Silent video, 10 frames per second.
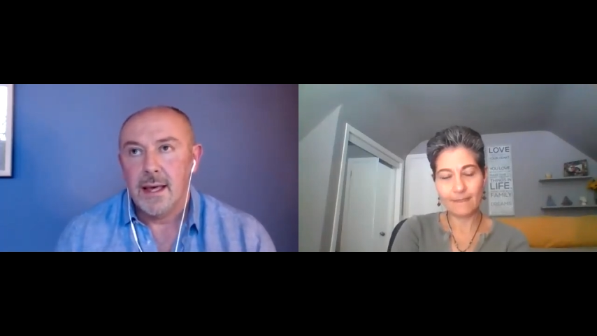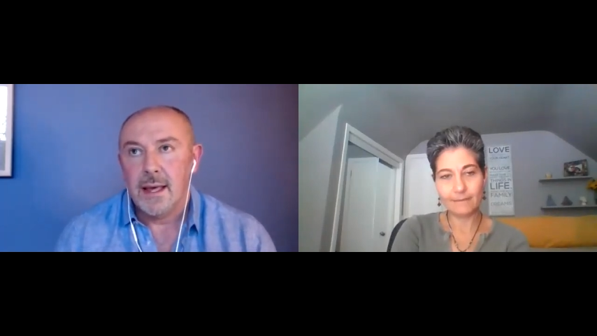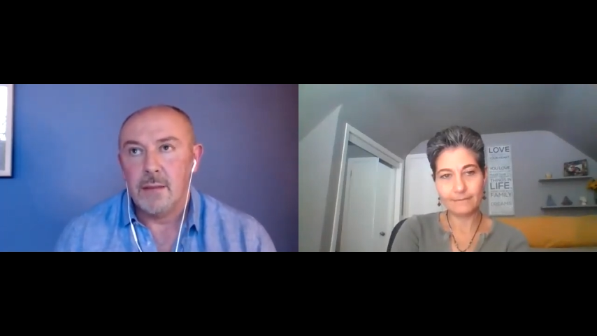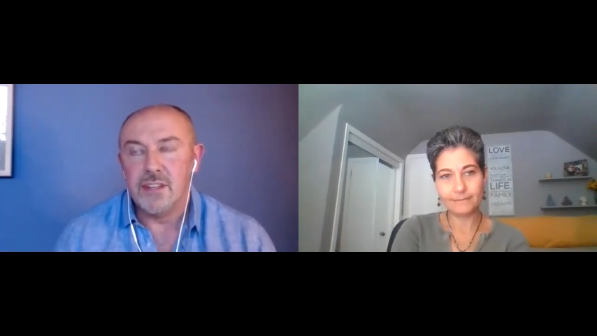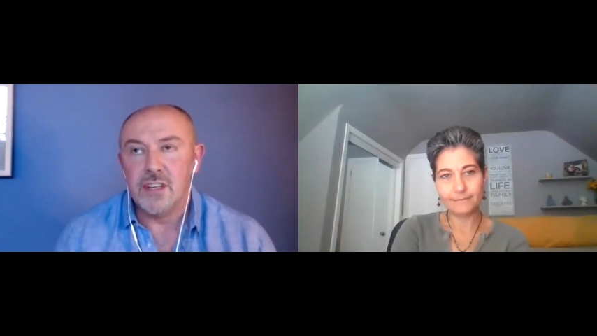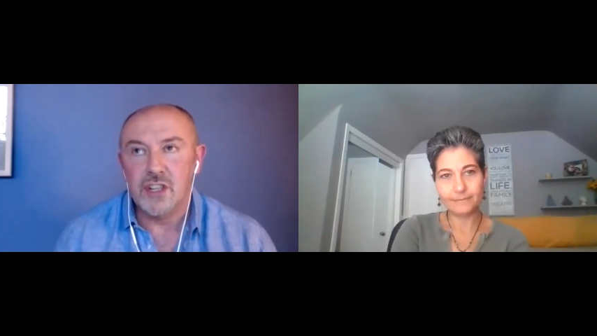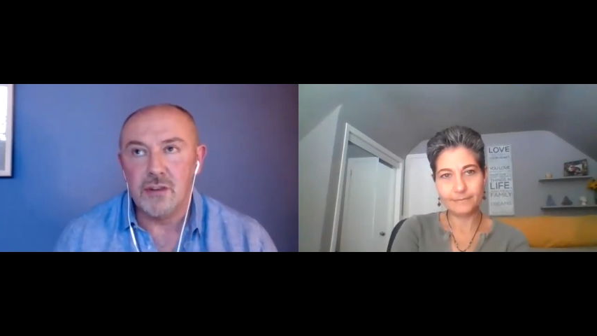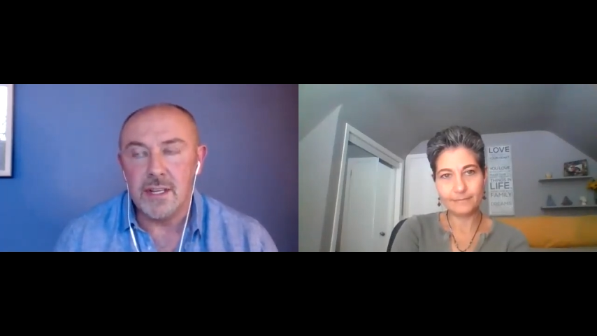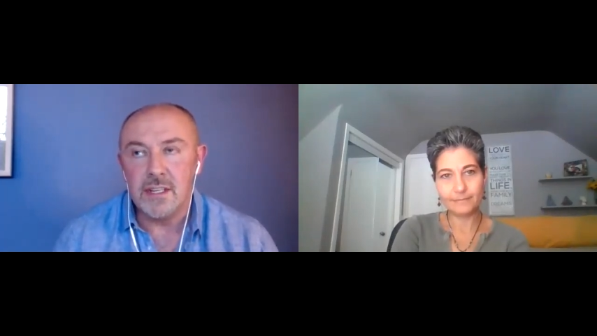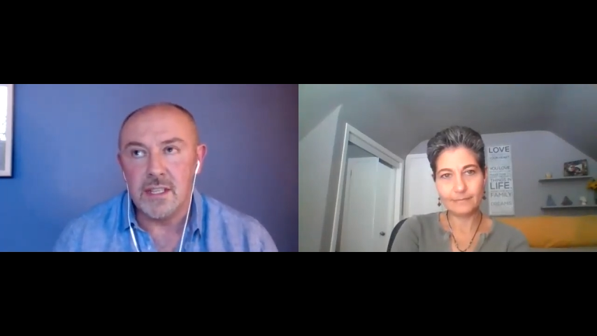Speaker 1: it was a
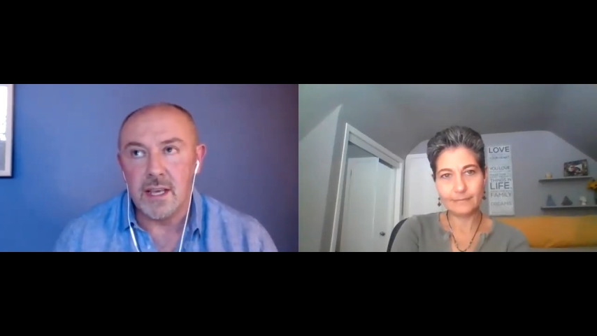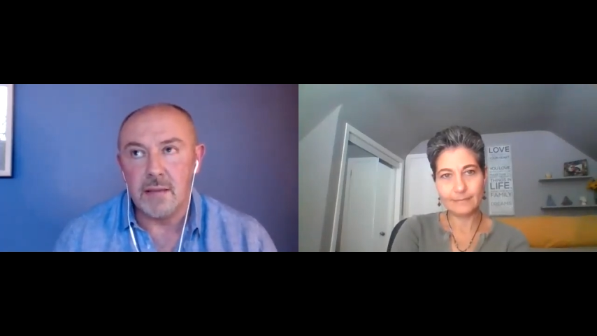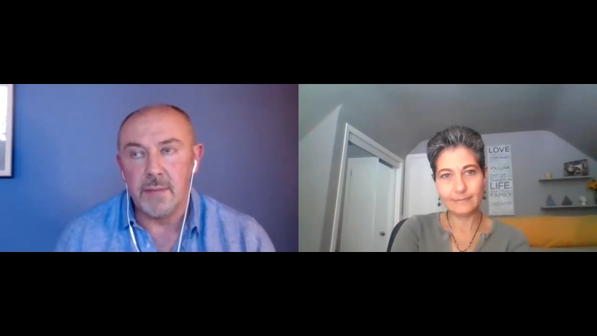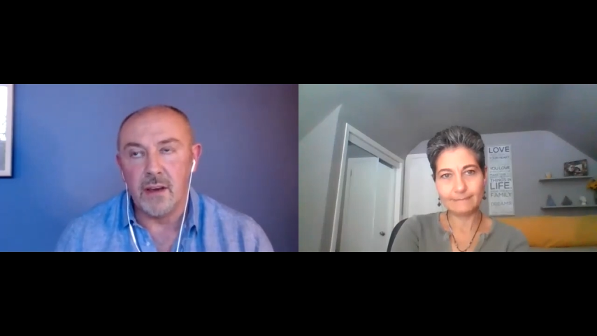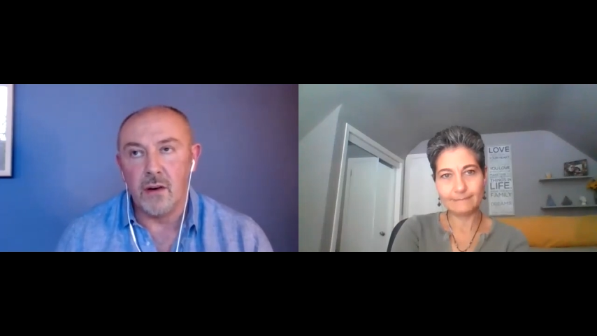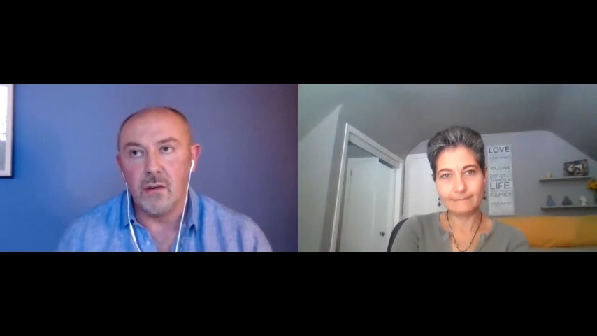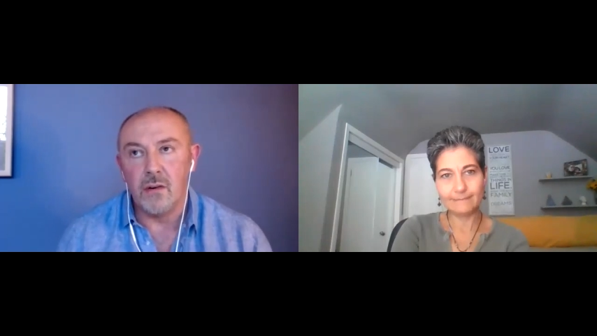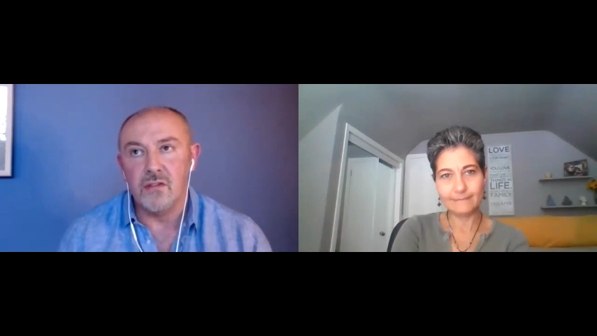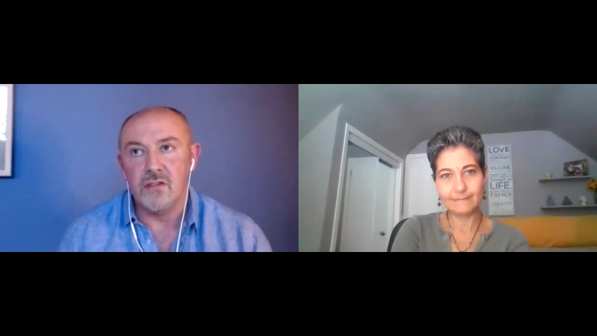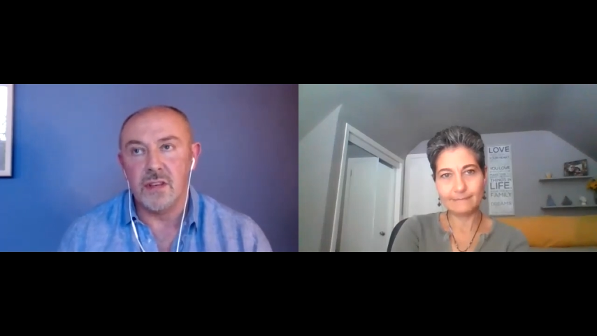strange thing
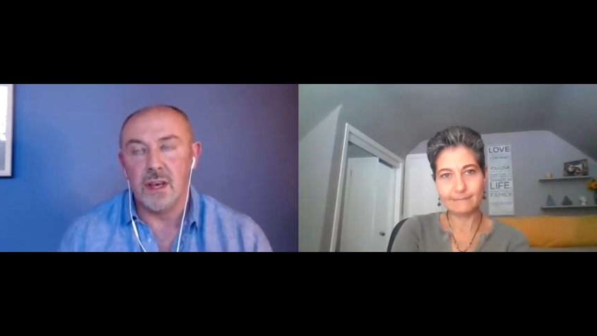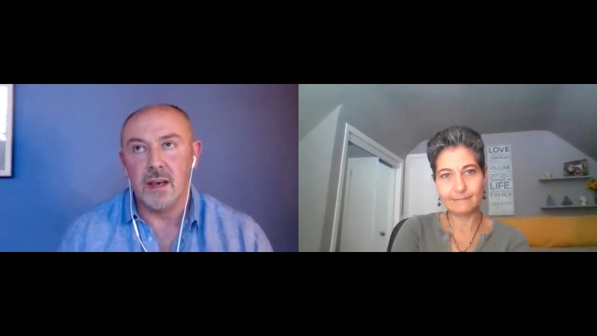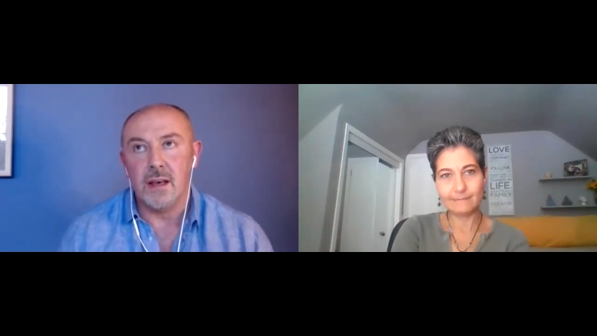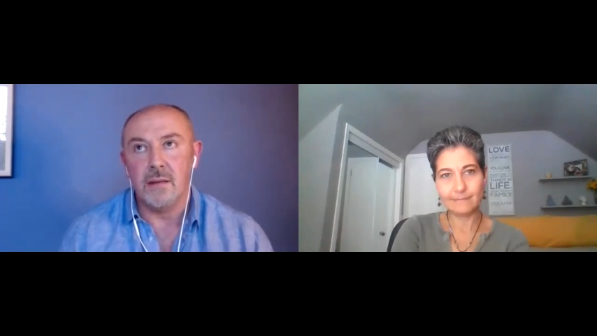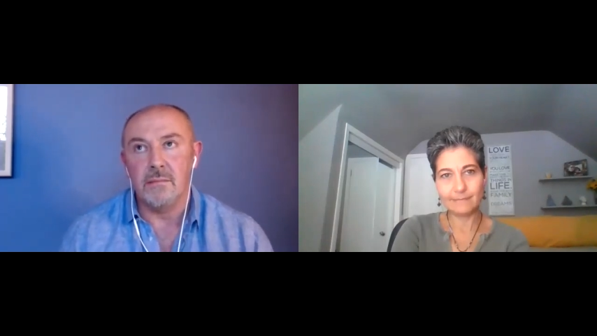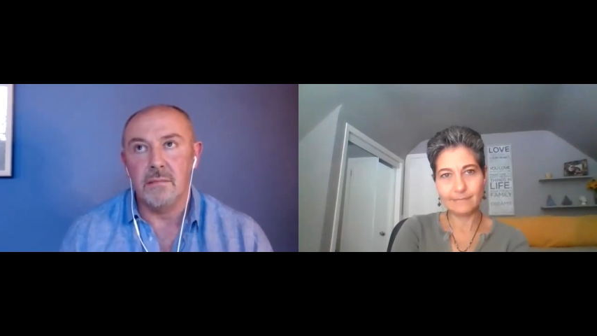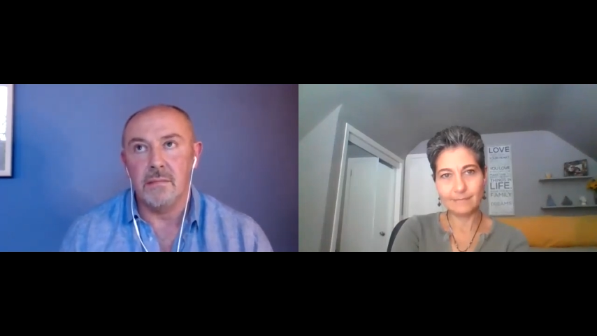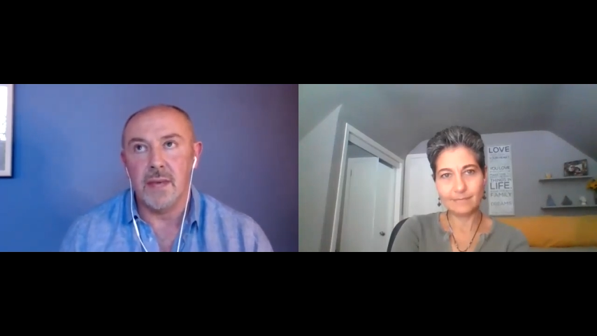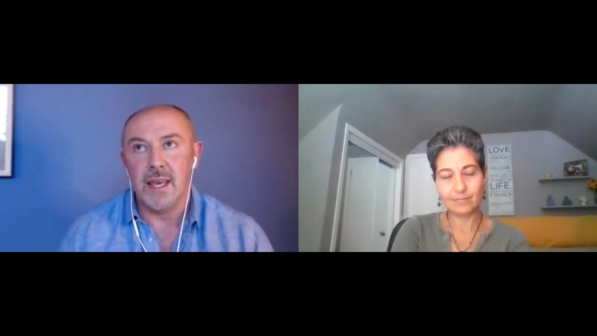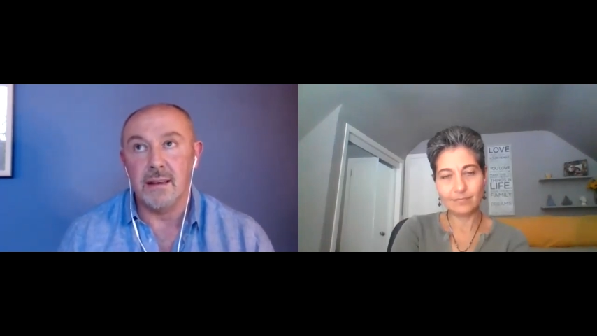because um,